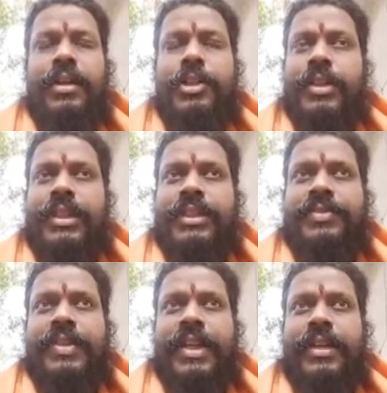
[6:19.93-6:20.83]
during
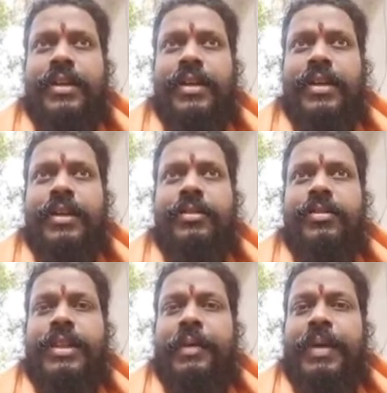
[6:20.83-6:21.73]
this week,
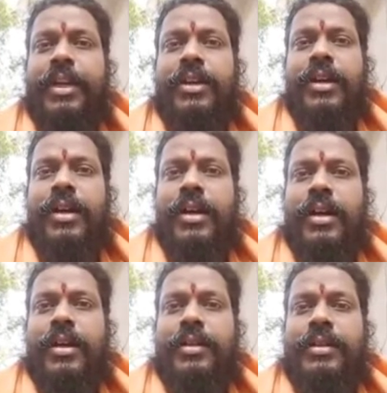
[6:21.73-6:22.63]

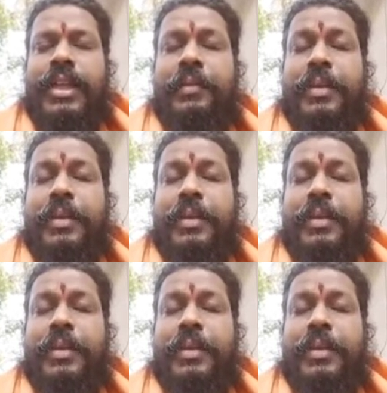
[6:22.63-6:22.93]
they